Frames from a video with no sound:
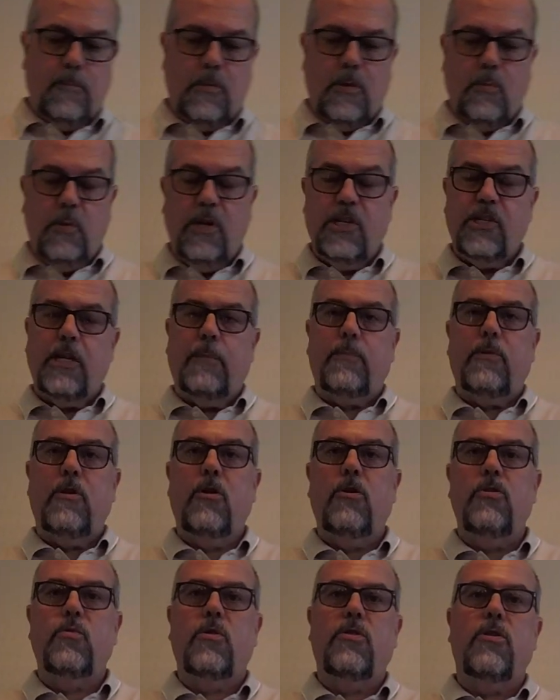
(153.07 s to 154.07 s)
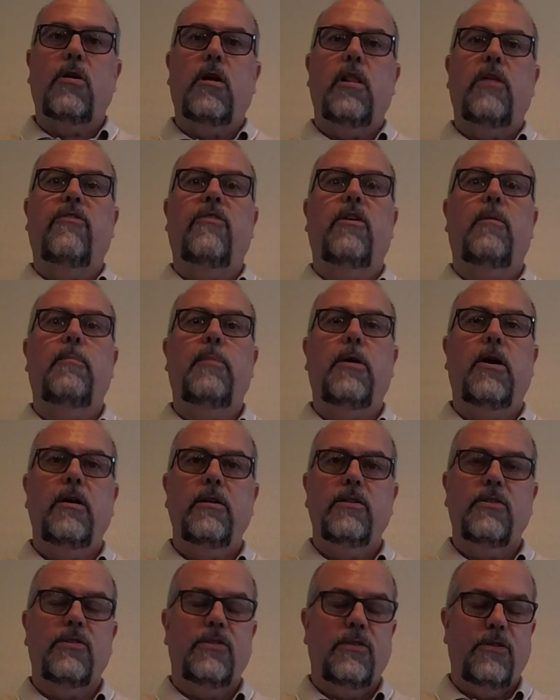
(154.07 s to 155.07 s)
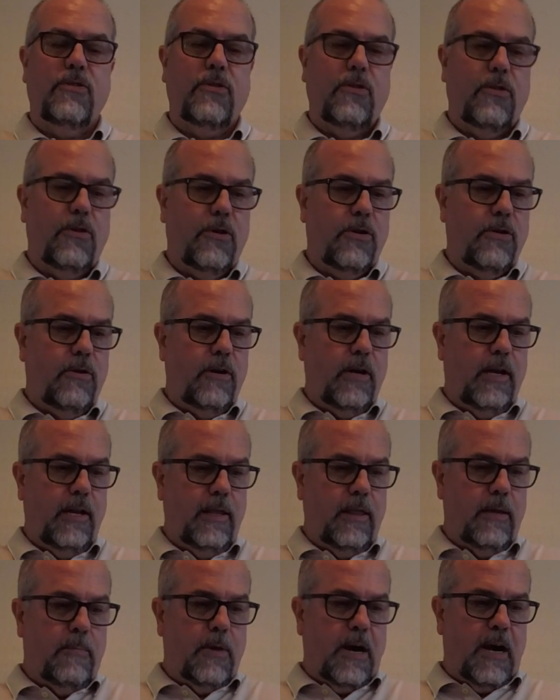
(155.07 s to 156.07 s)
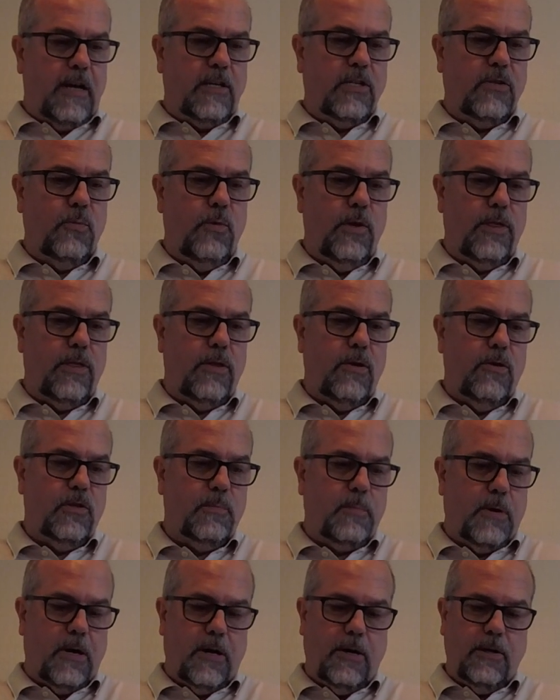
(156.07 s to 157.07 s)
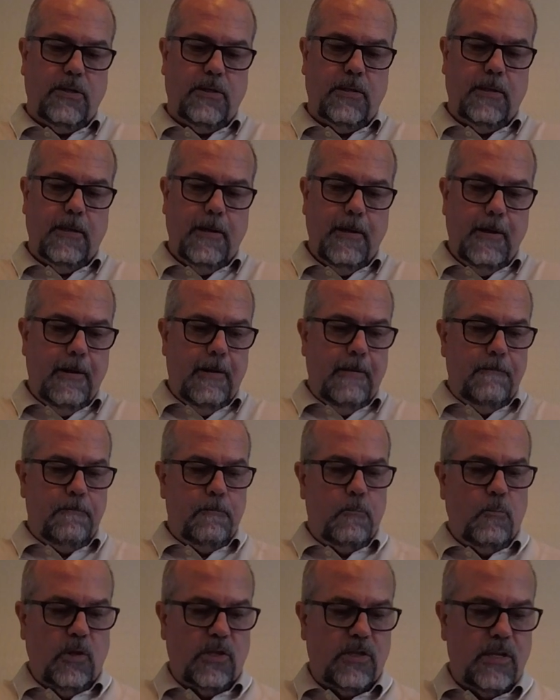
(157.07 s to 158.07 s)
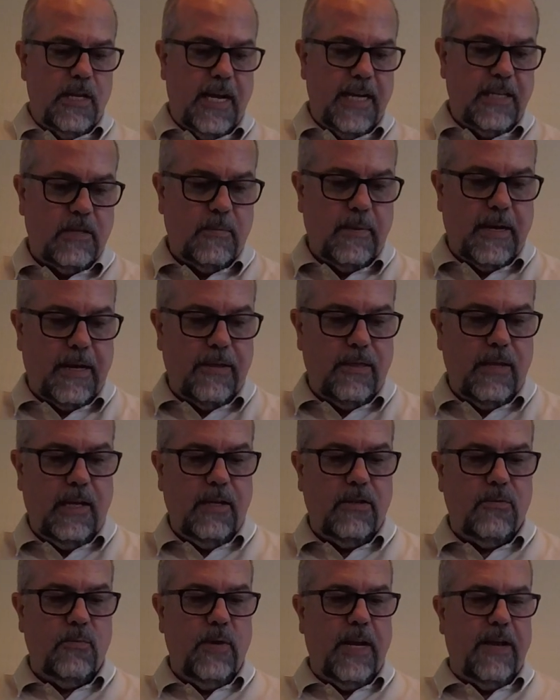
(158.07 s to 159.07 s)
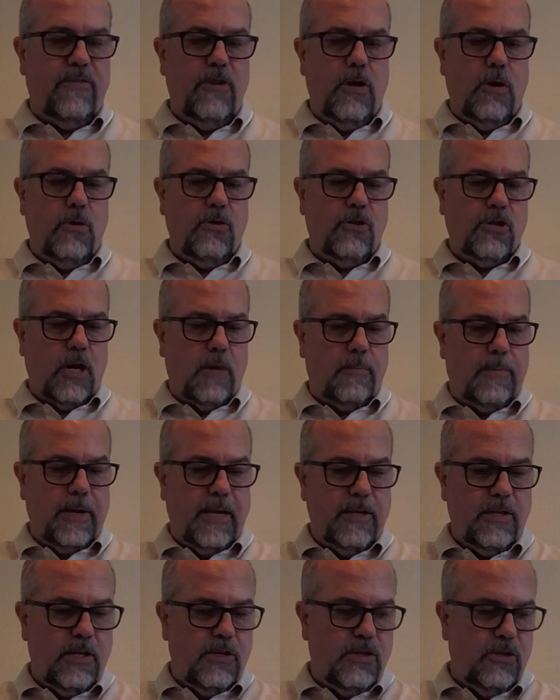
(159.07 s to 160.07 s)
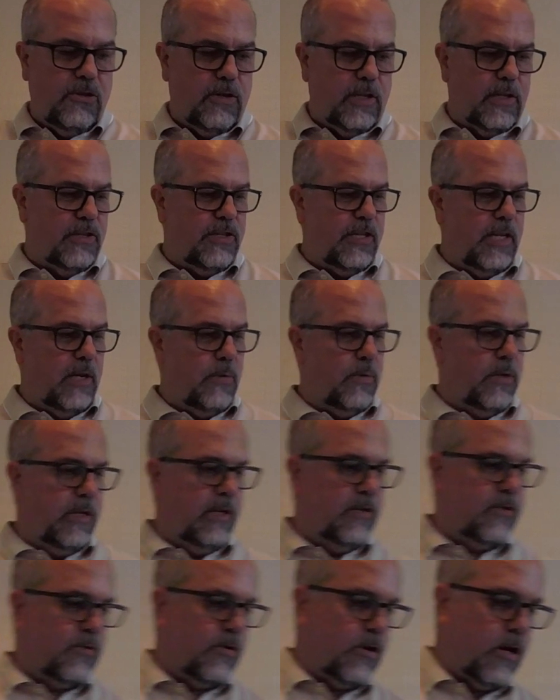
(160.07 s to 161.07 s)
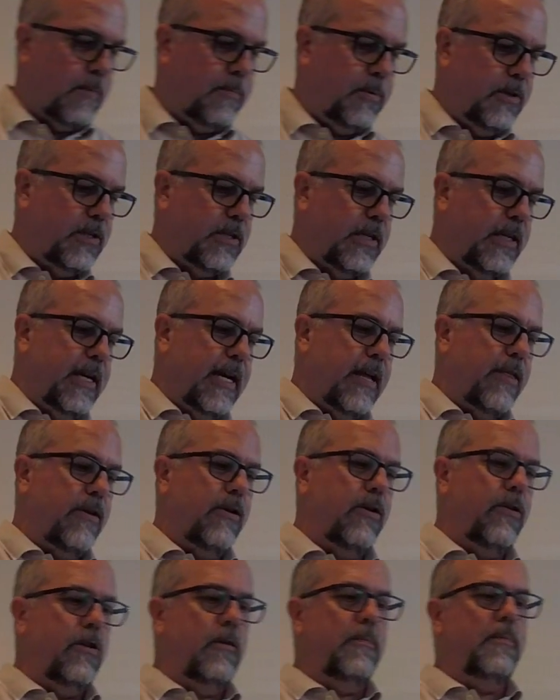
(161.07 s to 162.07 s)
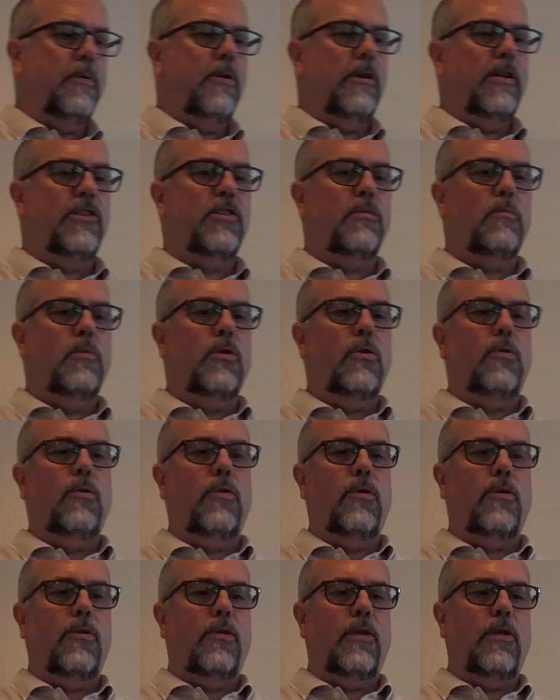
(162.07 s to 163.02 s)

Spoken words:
We ship those with all of our parts, so they're in the box with those parts. What's nice about these, we have no sharp edges. You can see when these are all put together, they're pretty smooth.